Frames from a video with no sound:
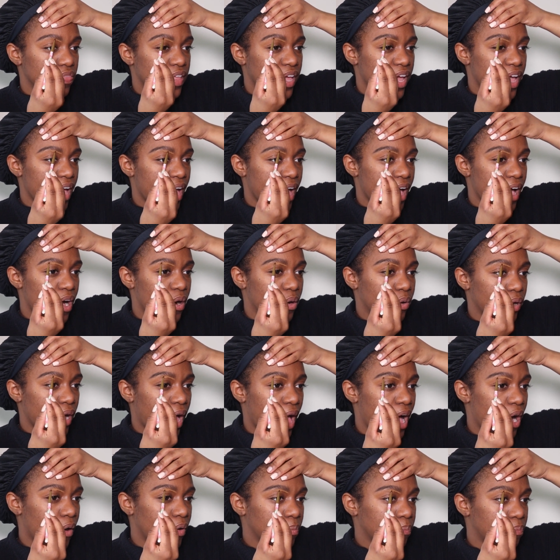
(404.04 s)
that
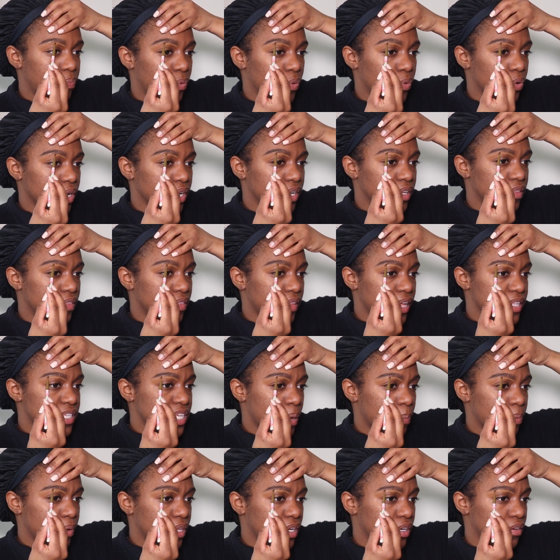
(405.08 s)
how important that
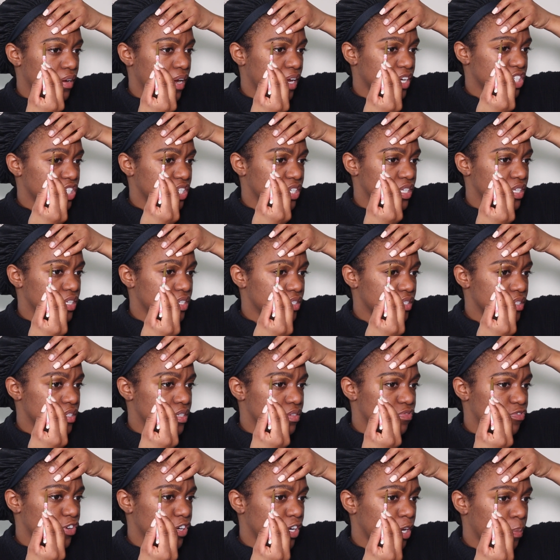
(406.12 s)
type of interaction
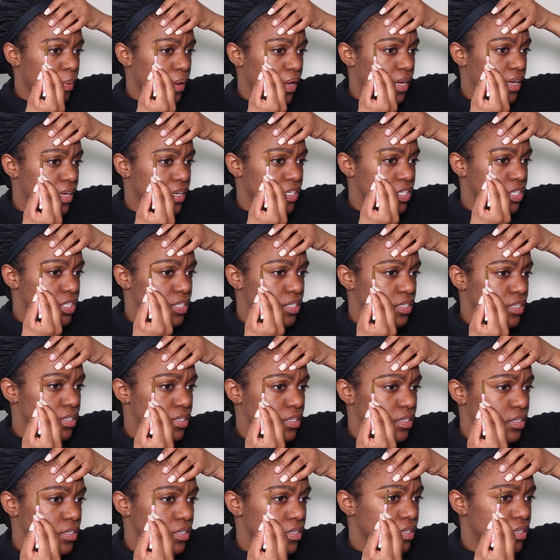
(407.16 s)
is for your page.
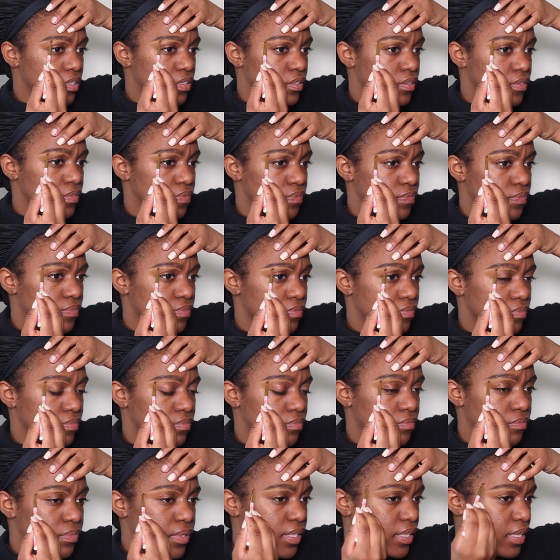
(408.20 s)

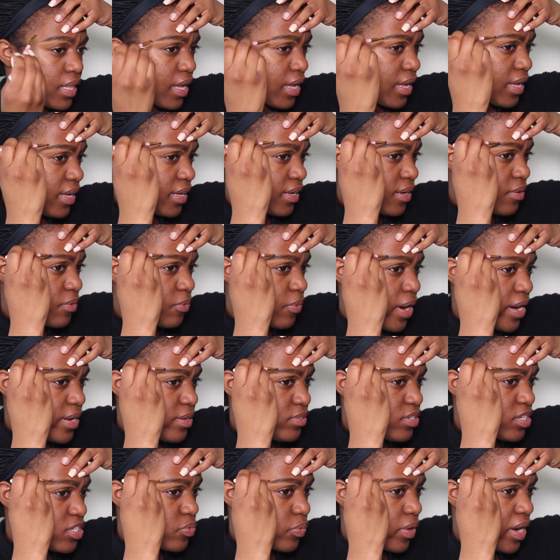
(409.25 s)
But like, why are
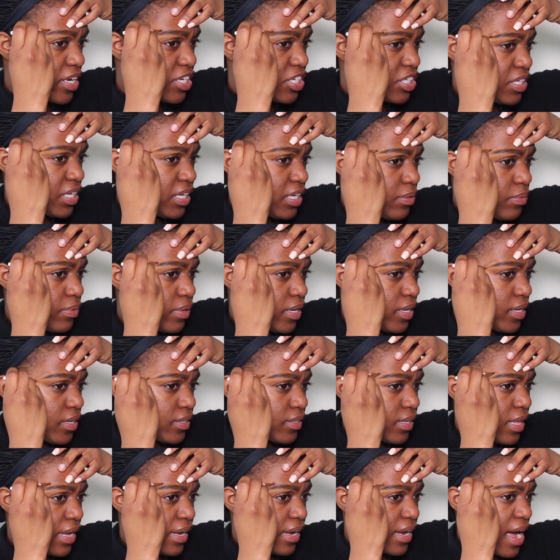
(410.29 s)
you just watching
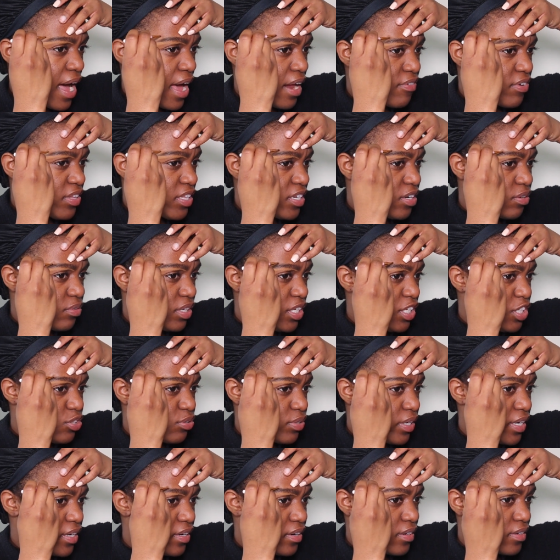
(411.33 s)
anyway? Like, I really don't need
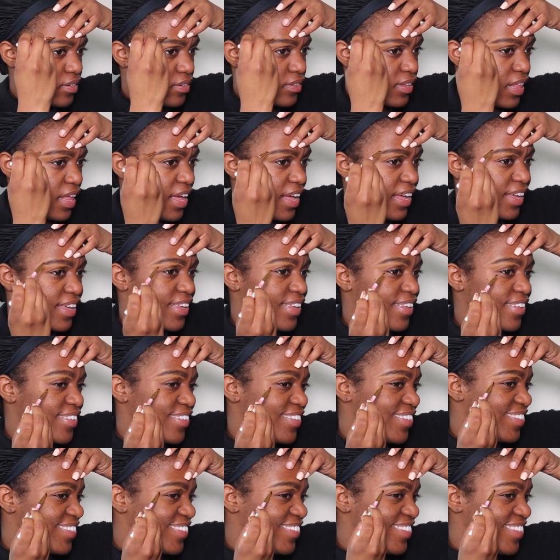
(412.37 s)
you here. Like,
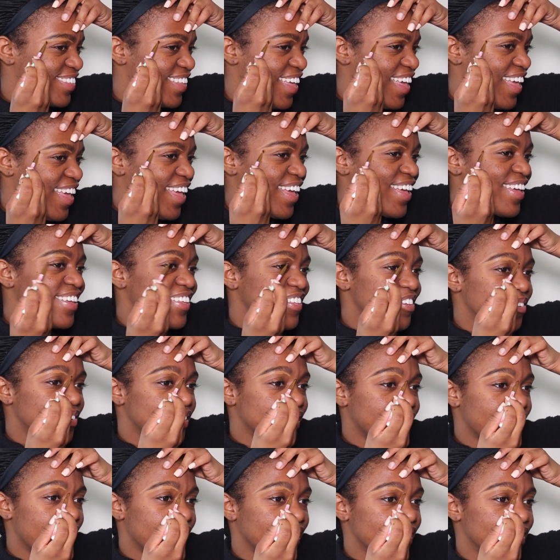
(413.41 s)
you
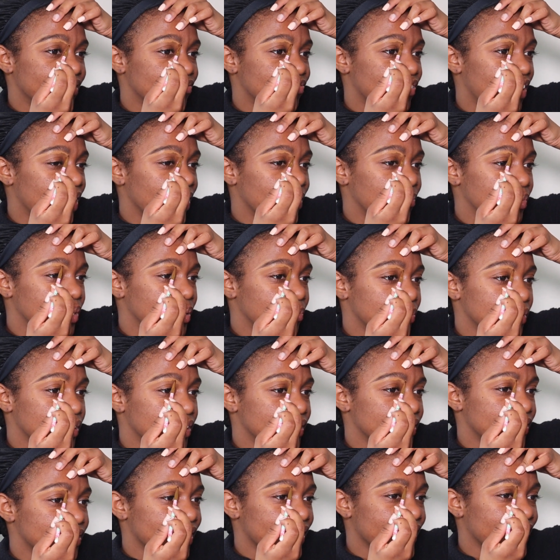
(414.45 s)
can kind of unfollow me,
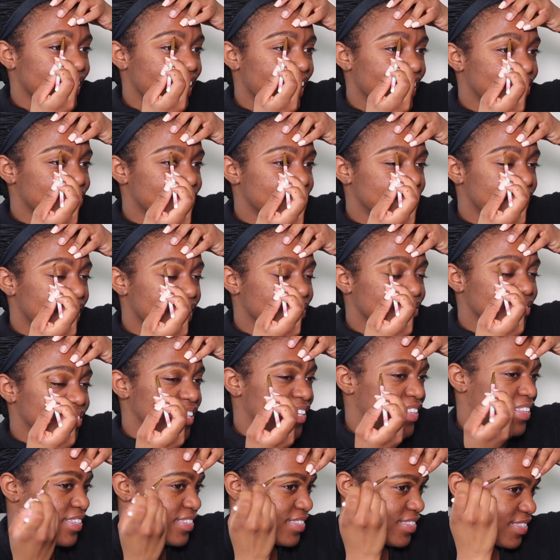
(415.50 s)
please. Like, I don't
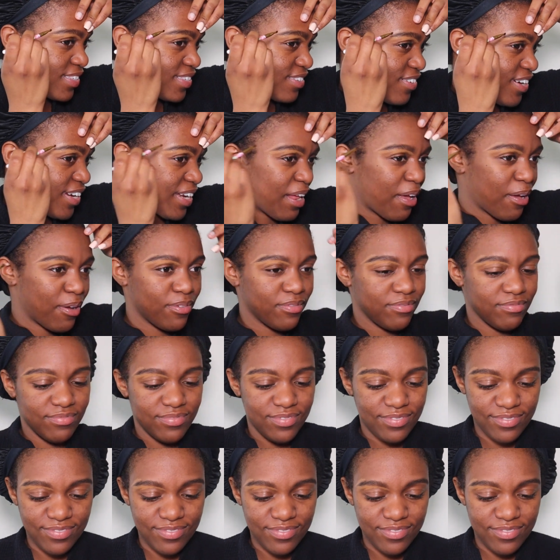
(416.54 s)
need this right now.